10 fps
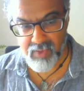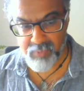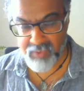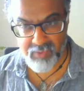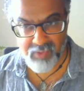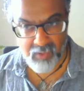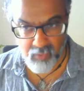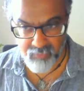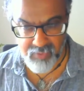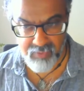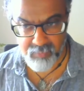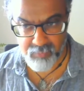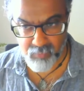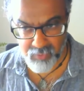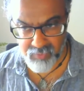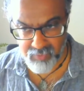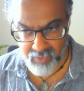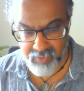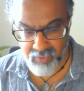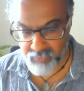But none of these
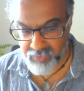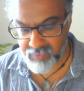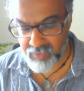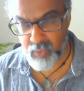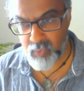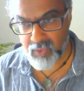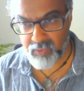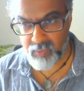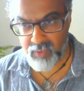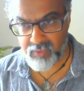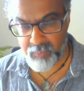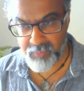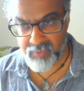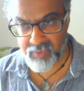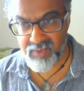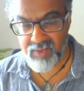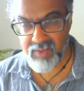issues actually represent